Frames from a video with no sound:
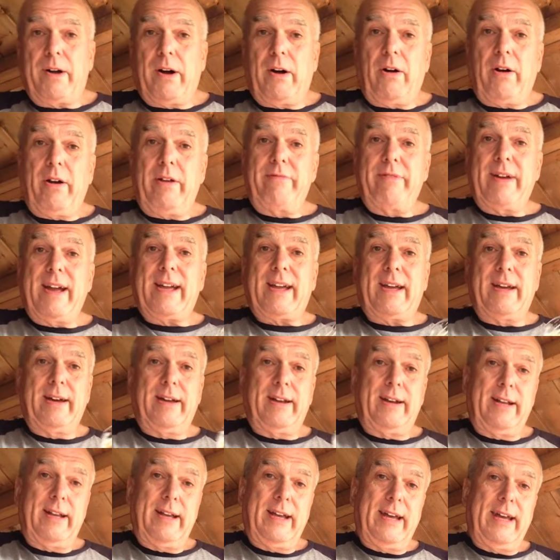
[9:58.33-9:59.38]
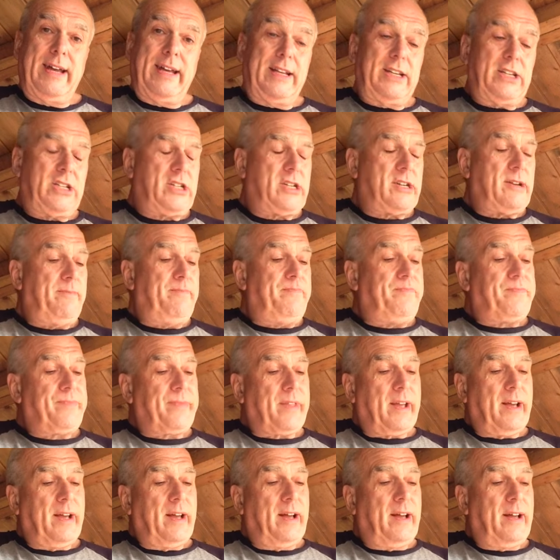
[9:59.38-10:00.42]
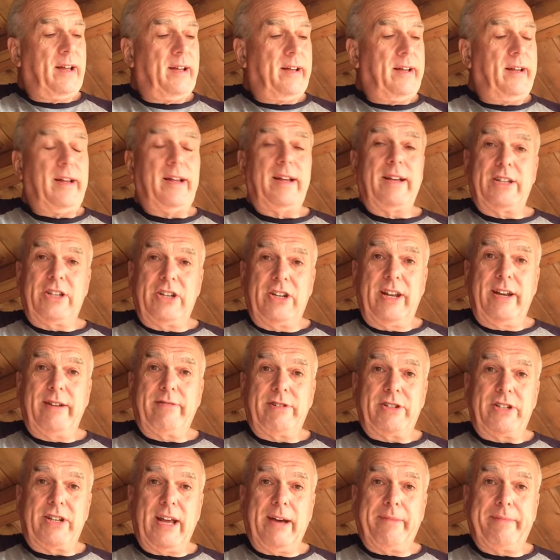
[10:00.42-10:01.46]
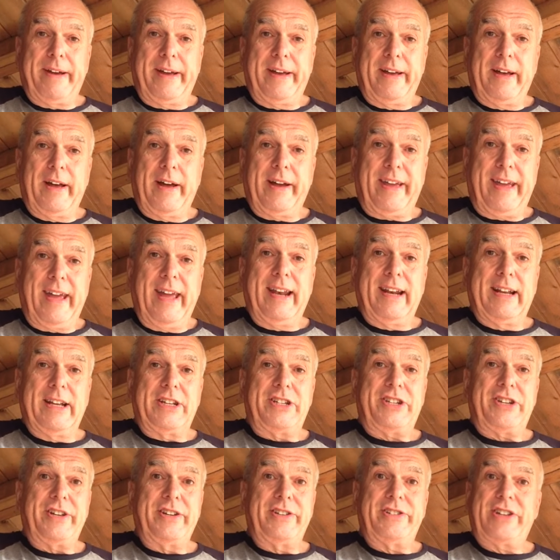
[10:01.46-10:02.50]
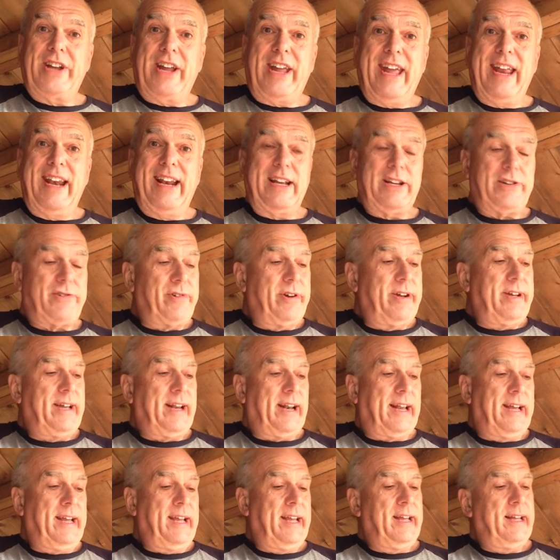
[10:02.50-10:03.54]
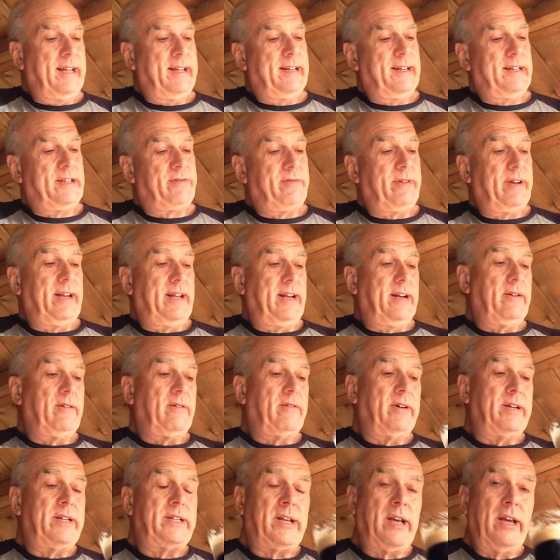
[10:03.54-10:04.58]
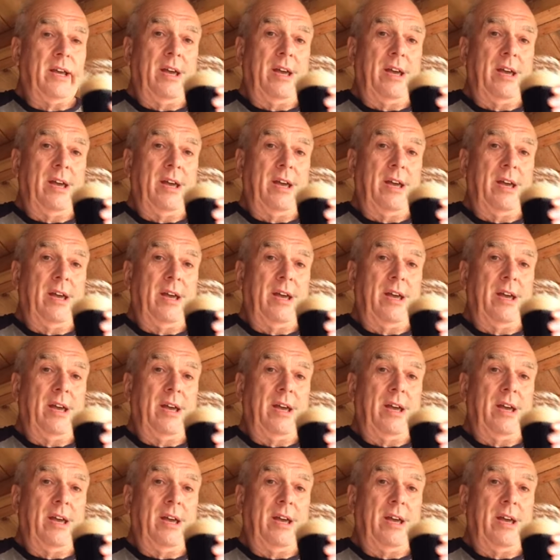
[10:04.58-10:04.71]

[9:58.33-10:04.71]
I reckon it's as near as, damn it, a Guinness as a Guinness, really. It's really nice.